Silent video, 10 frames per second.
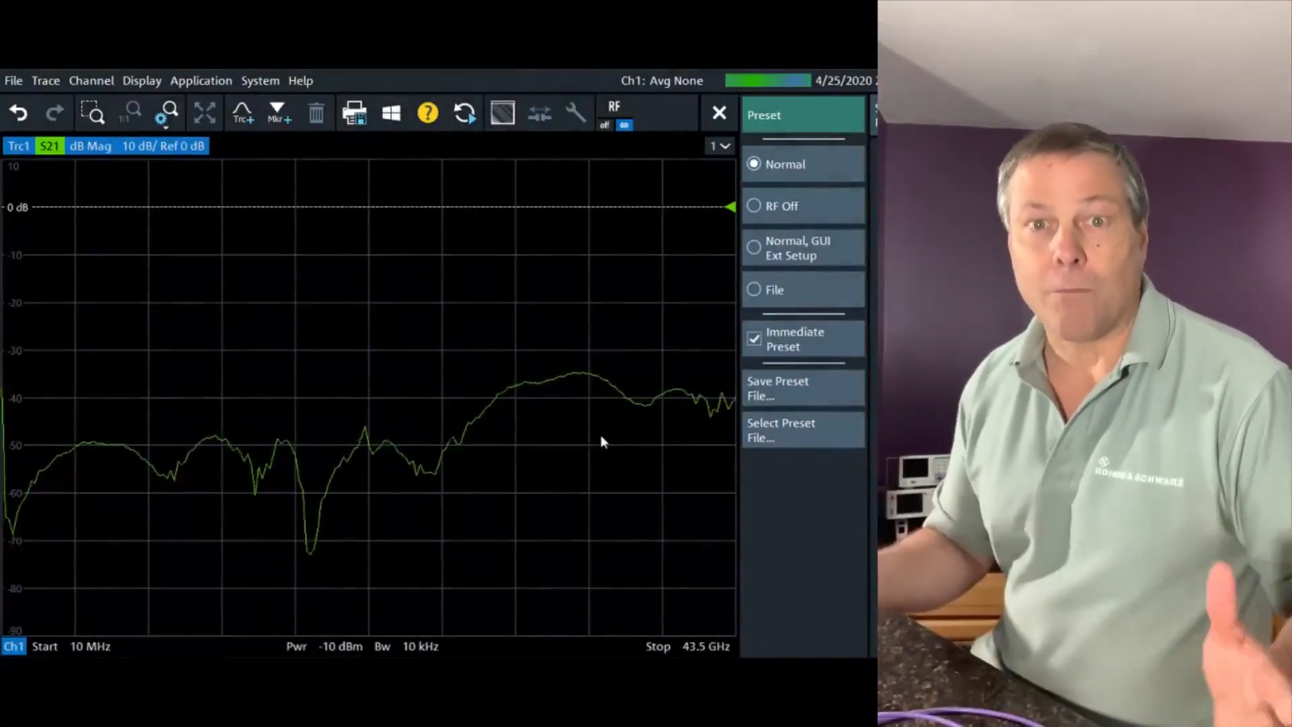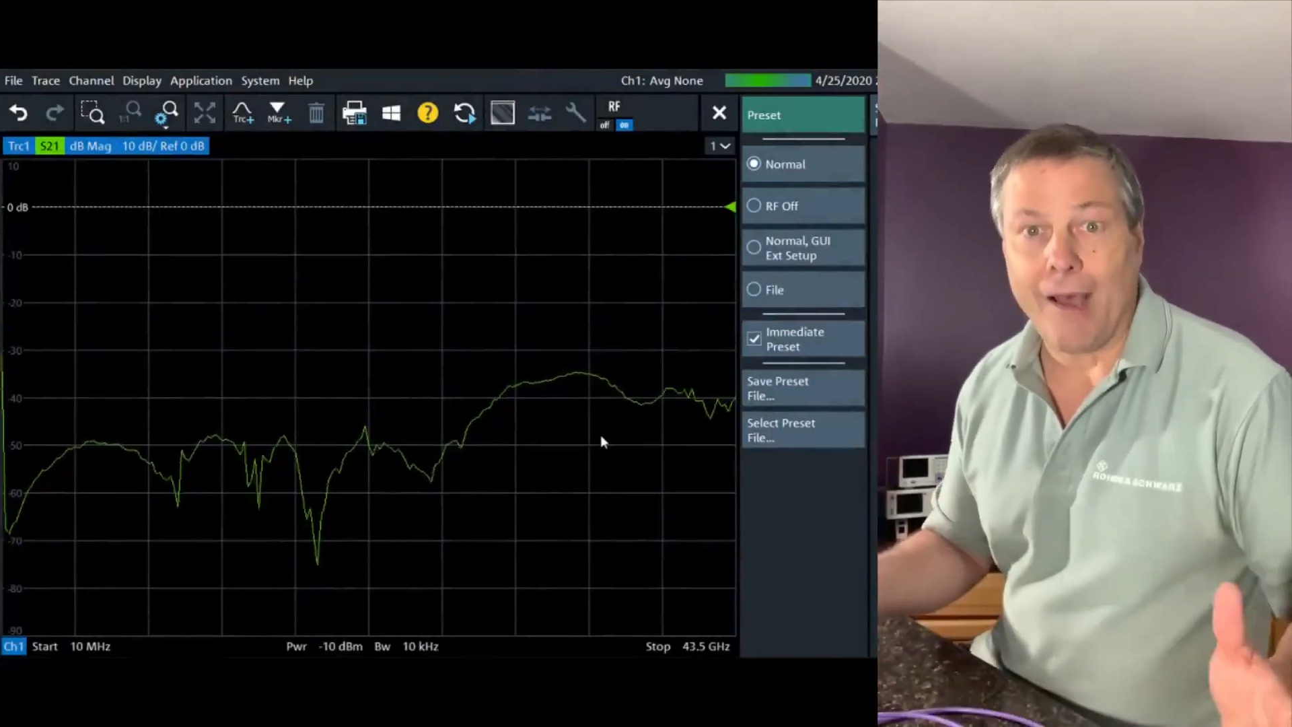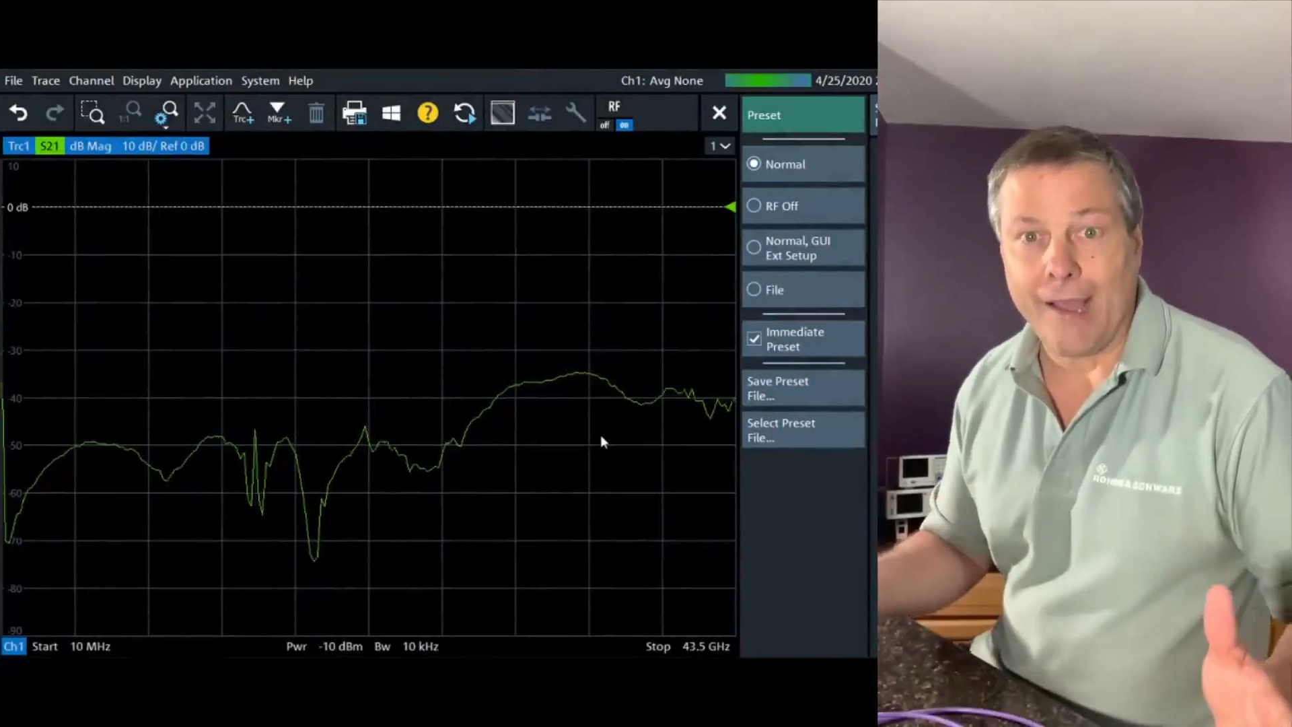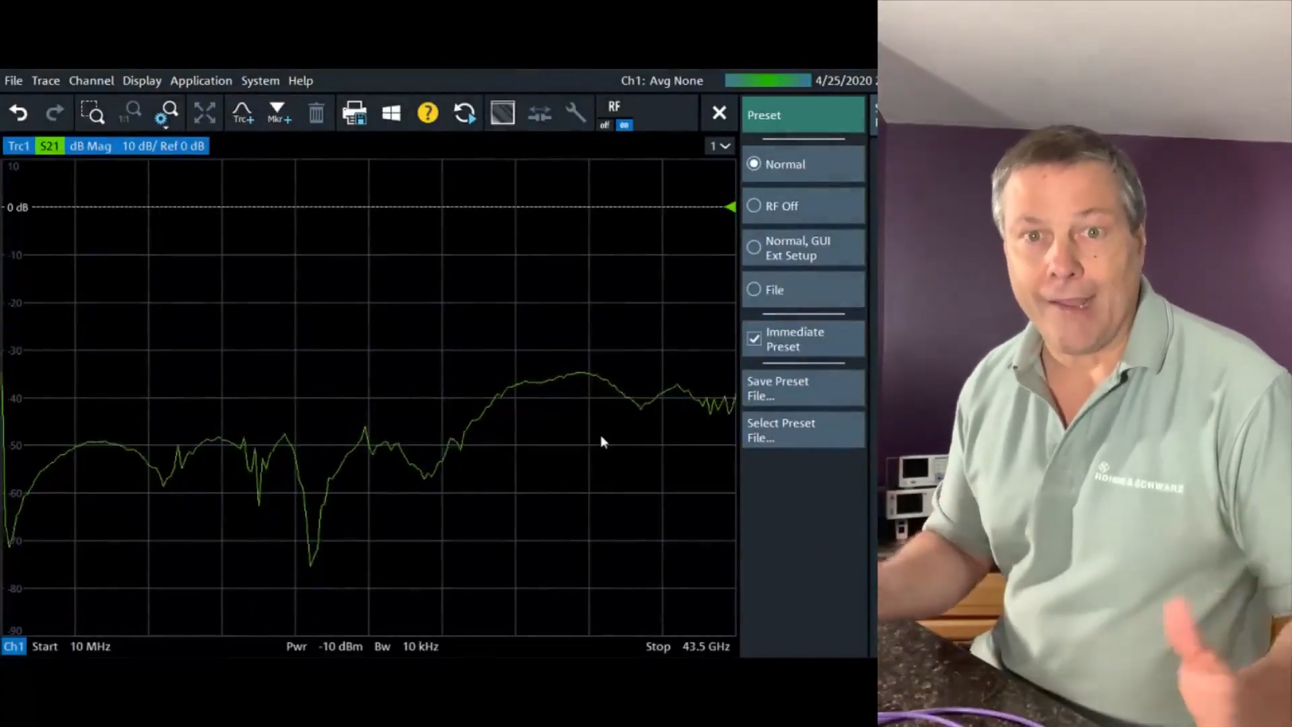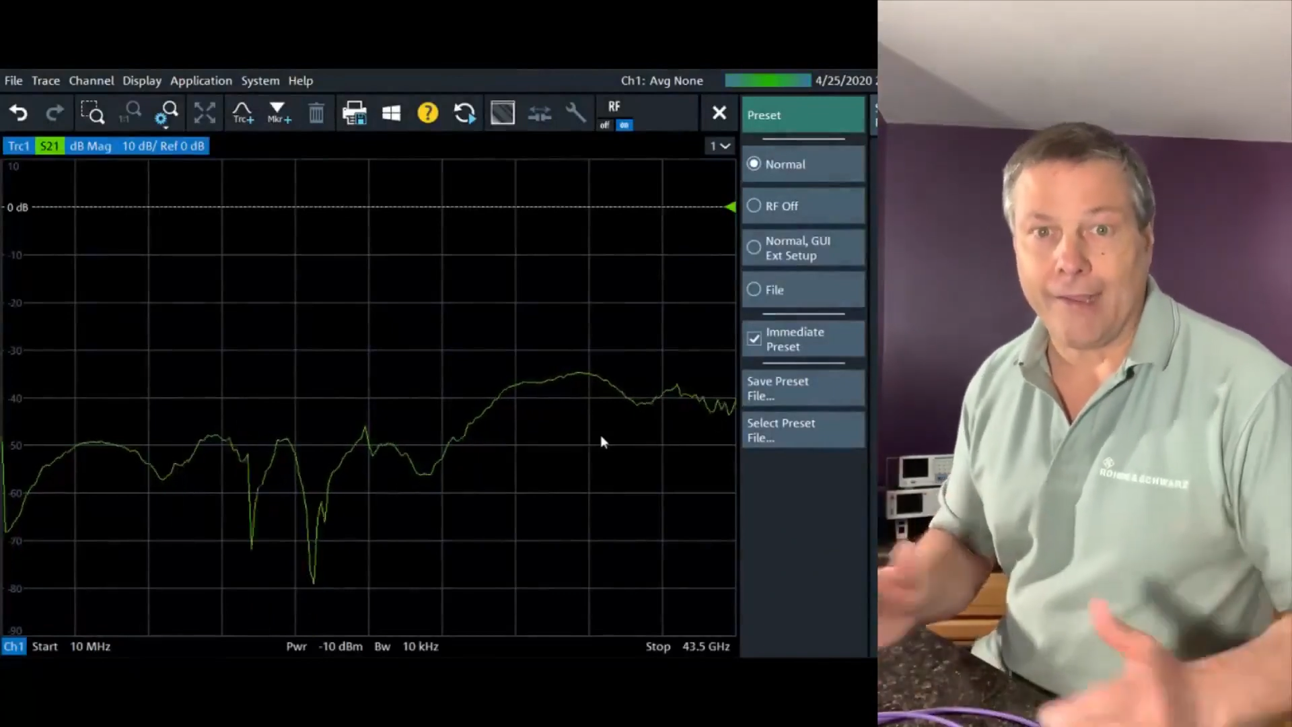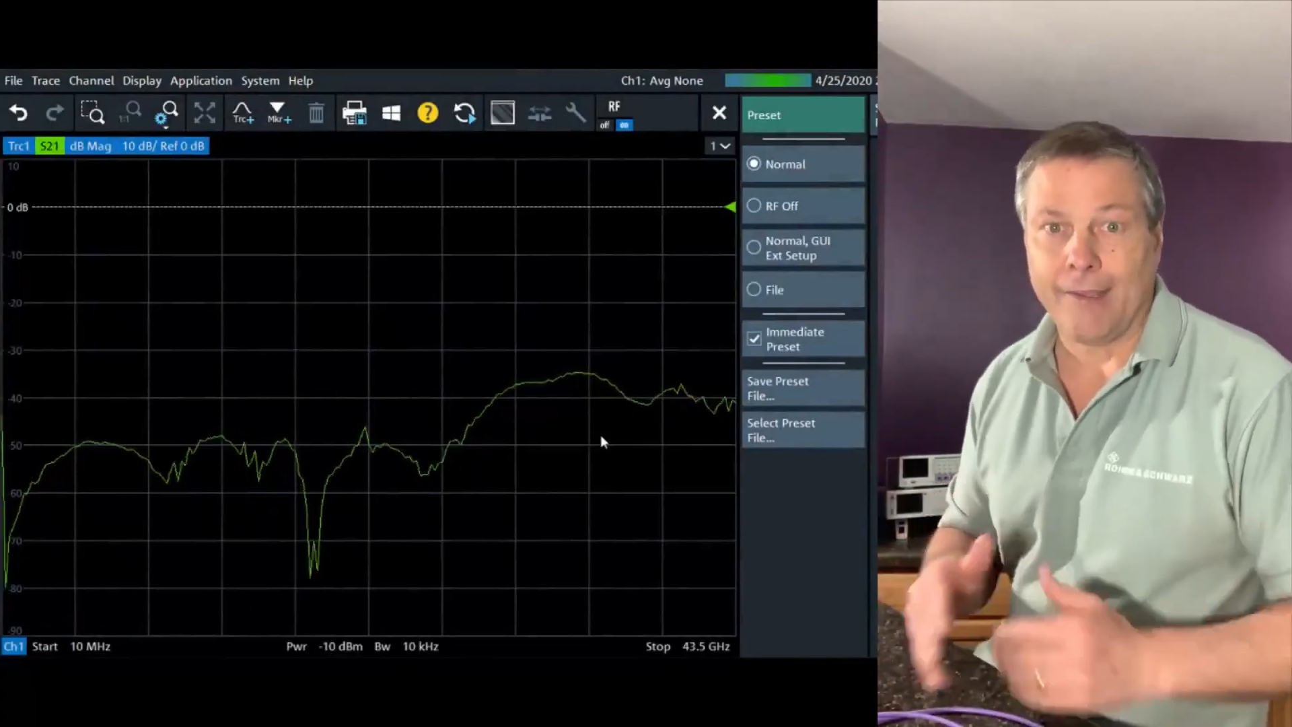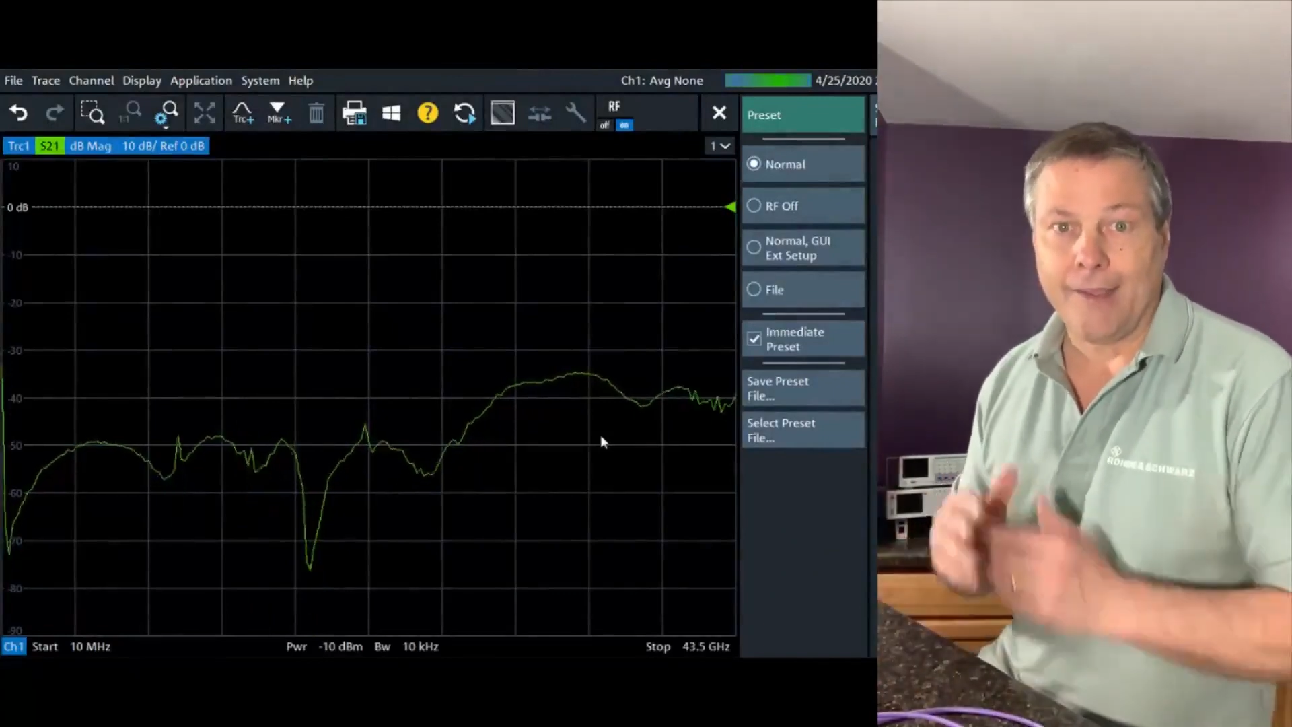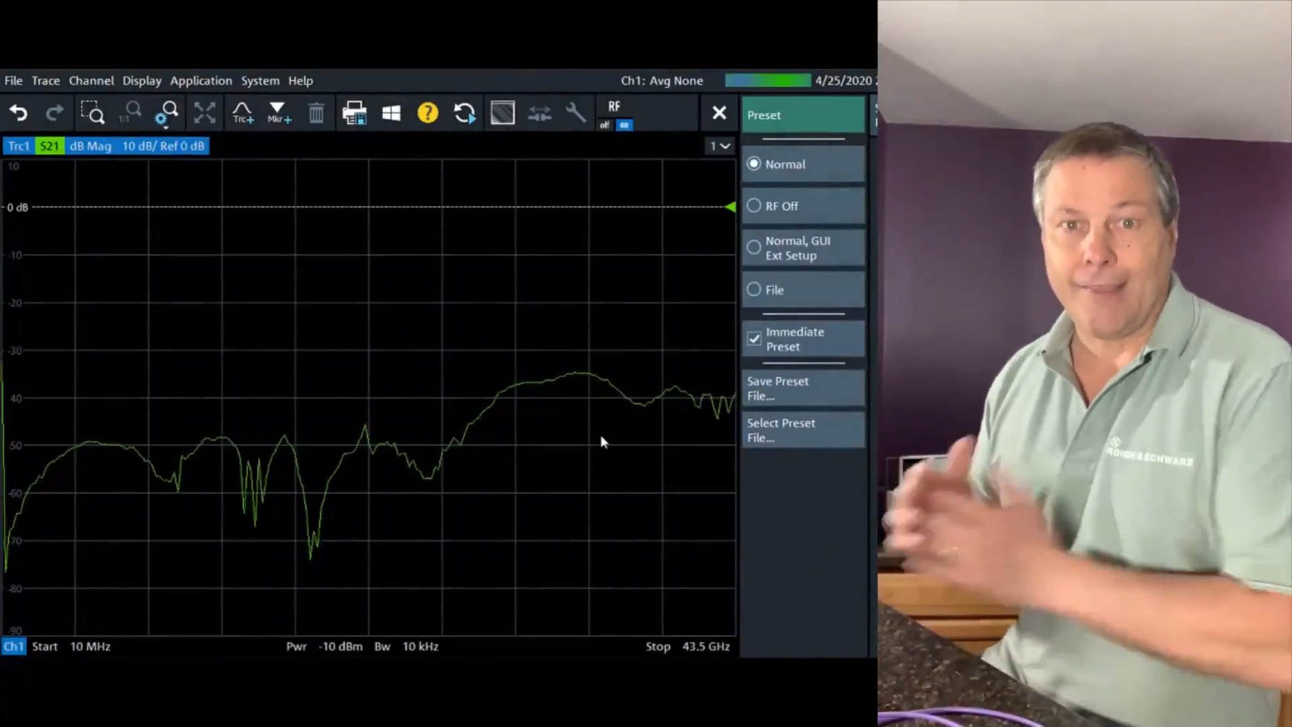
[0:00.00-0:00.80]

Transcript: buying